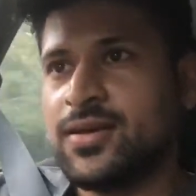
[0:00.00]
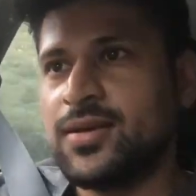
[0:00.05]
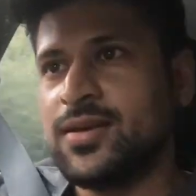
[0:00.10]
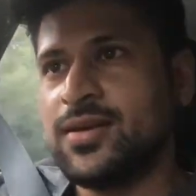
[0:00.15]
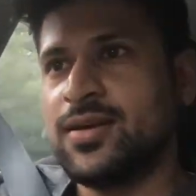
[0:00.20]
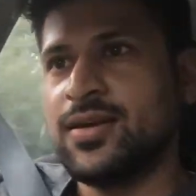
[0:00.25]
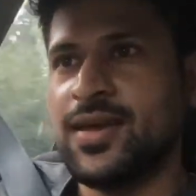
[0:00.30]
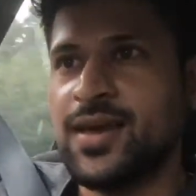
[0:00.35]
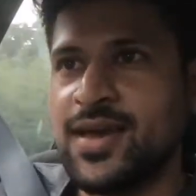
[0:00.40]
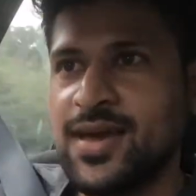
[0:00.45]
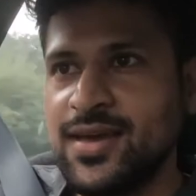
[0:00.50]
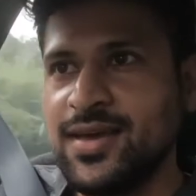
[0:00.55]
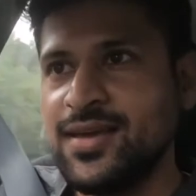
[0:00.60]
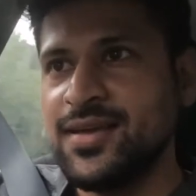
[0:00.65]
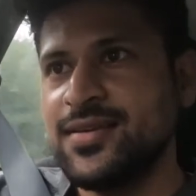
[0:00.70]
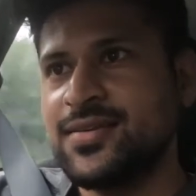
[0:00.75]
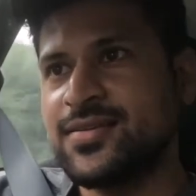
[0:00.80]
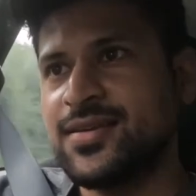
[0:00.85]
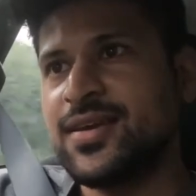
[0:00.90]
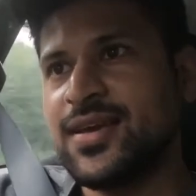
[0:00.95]
Okay,
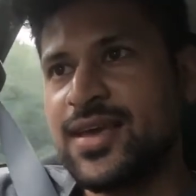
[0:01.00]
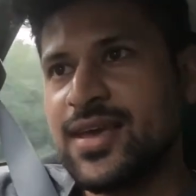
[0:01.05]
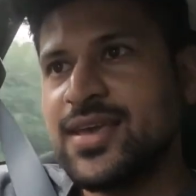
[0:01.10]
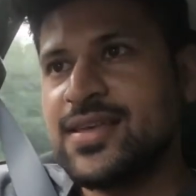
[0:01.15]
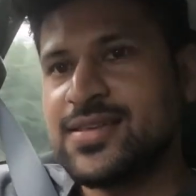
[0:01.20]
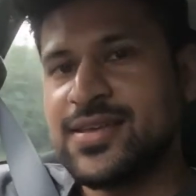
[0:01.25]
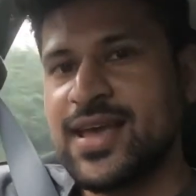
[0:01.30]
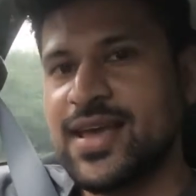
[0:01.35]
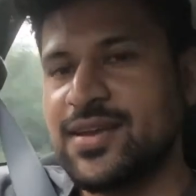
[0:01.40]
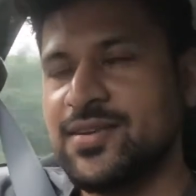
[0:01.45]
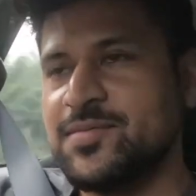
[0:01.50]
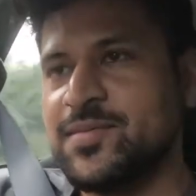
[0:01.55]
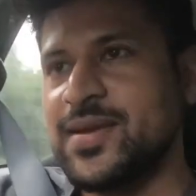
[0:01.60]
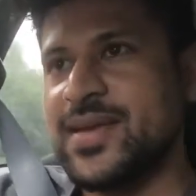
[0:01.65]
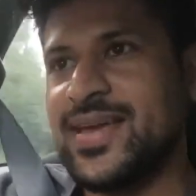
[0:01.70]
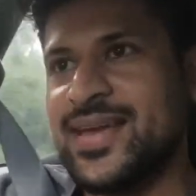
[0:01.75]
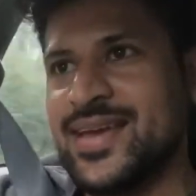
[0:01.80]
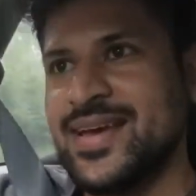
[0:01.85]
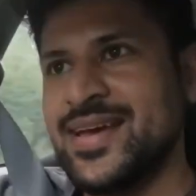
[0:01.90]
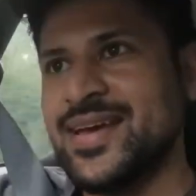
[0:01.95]
so he's ahead of me.
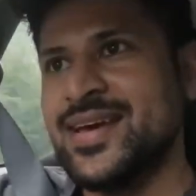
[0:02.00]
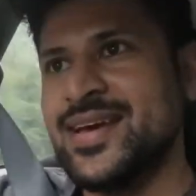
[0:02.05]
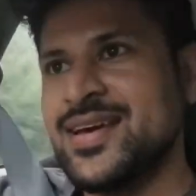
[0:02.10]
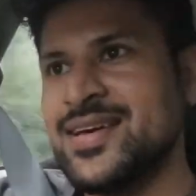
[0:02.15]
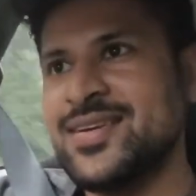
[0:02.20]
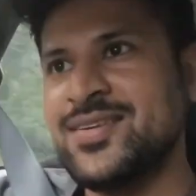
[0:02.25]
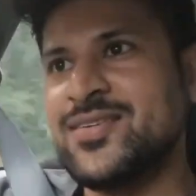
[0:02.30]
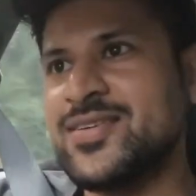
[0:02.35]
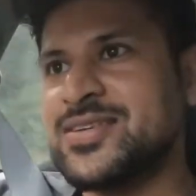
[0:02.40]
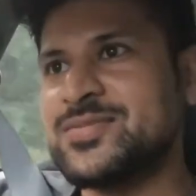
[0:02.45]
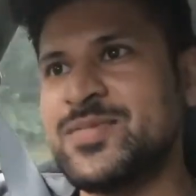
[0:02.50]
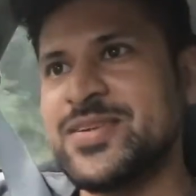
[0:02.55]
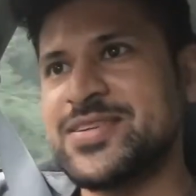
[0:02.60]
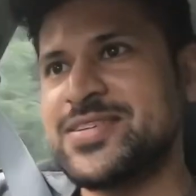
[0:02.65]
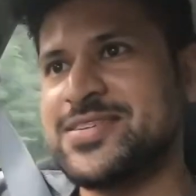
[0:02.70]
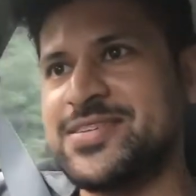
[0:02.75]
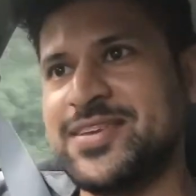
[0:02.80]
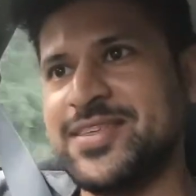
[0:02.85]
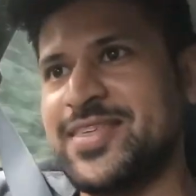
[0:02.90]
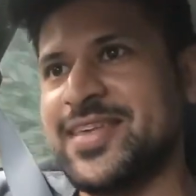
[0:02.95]
Not as much
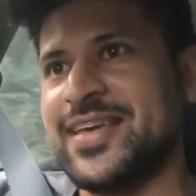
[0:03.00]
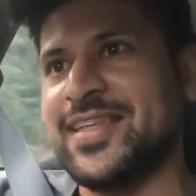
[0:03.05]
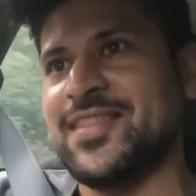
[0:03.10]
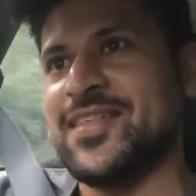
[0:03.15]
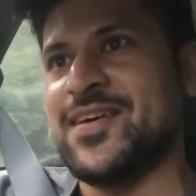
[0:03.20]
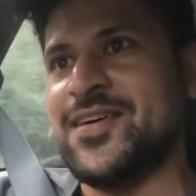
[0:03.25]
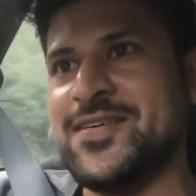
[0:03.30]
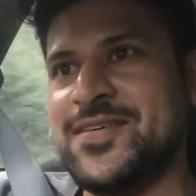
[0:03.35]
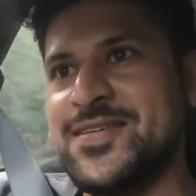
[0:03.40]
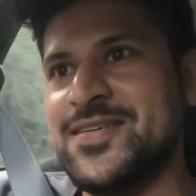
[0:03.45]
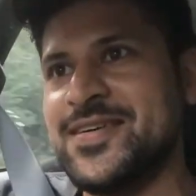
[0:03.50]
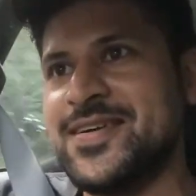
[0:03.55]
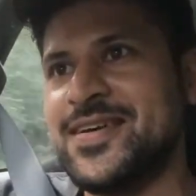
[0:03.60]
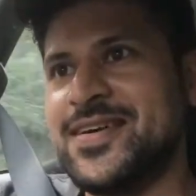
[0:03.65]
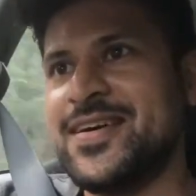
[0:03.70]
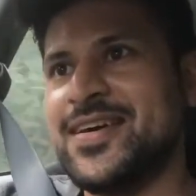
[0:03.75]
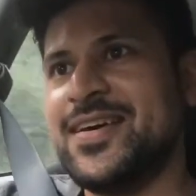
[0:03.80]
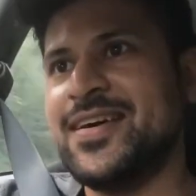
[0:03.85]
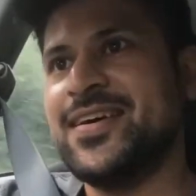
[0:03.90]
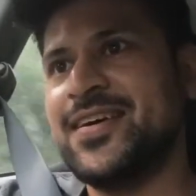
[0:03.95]
as you think though.
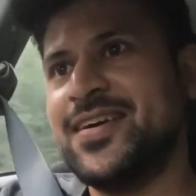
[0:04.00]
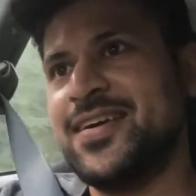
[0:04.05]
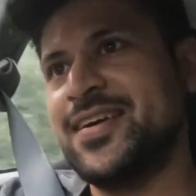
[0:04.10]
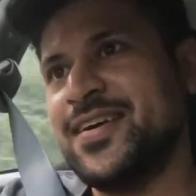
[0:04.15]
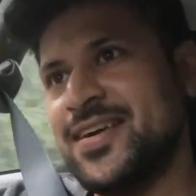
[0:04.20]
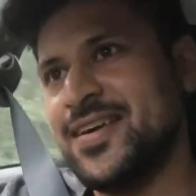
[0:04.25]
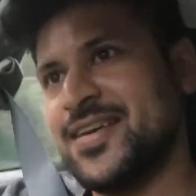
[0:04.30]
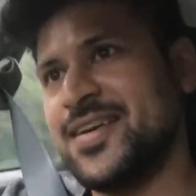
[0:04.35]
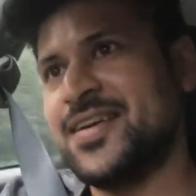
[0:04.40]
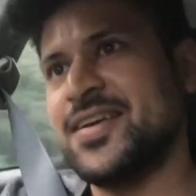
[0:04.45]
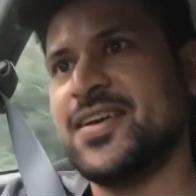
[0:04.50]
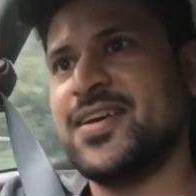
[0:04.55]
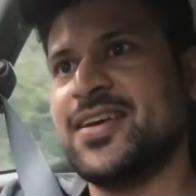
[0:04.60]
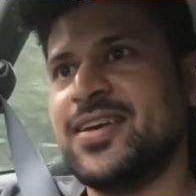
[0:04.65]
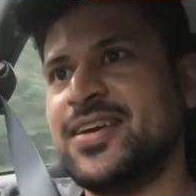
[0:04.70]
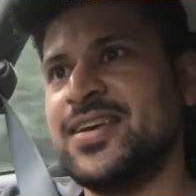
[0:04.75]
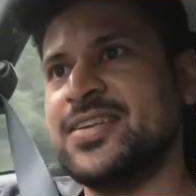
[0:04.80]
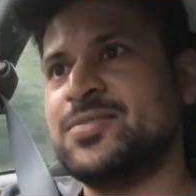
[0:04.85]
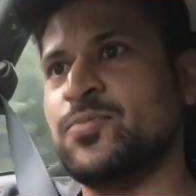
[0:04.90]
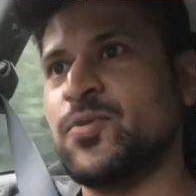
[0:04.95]

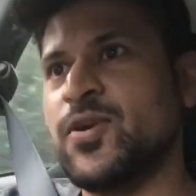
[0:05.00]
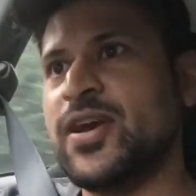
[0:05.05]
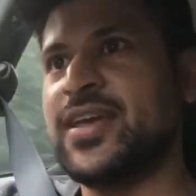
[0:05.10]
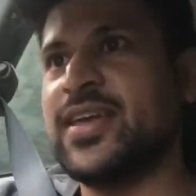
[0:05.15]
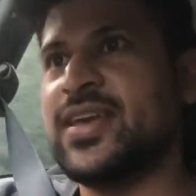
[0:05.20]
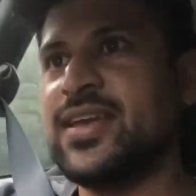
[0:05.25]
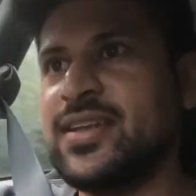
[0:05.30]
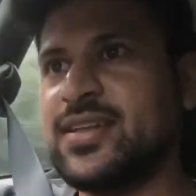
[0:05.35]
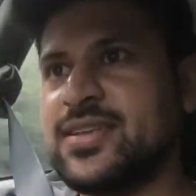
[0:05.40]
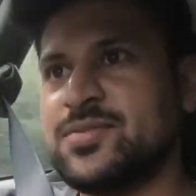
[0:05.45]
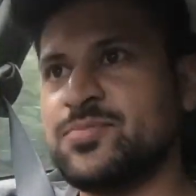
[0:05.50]
He's braking.